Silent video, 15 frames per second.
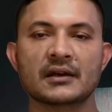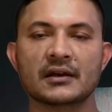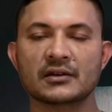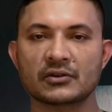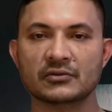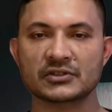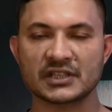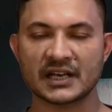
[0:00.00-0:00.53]

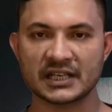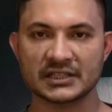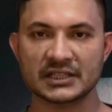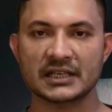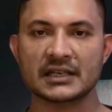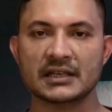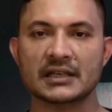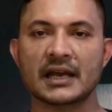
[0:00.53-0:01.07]
You've signed
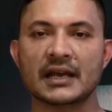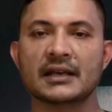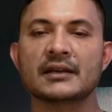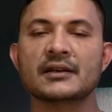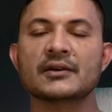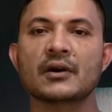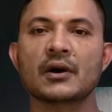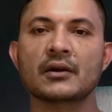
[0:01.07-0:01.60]
in and
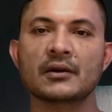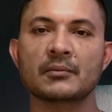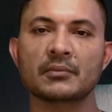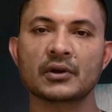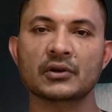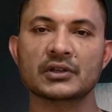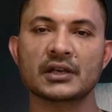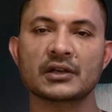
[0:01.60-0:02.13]
installed the
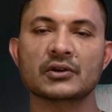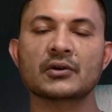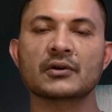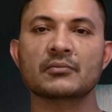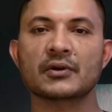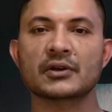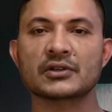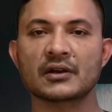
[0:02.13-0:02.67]
built-in
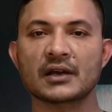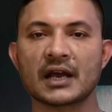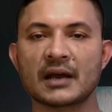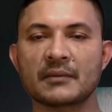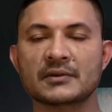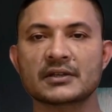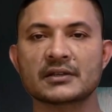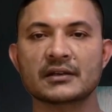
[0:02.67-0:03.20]
Universal
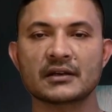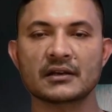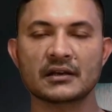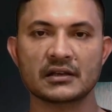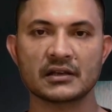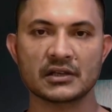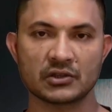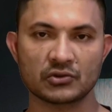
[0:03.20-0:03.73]
apps.
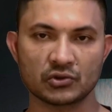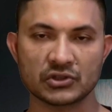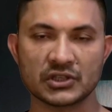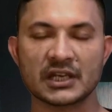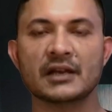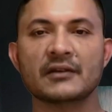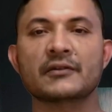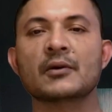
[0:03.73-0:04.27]
It will
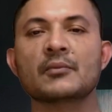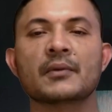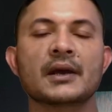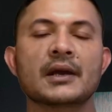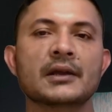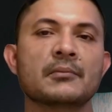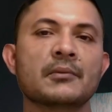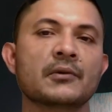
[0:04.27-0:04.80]
take a few
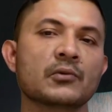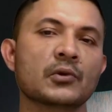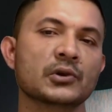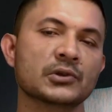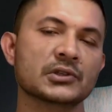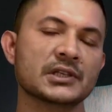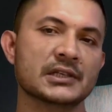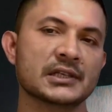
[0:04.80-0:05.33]
minutes before you
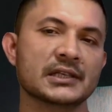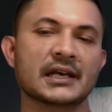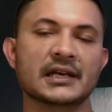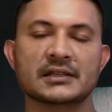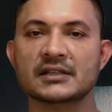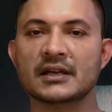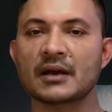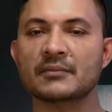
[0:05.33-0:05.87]
see the
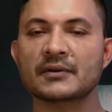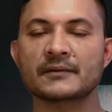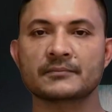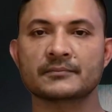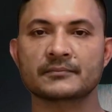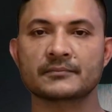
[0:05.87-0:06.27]
desktop.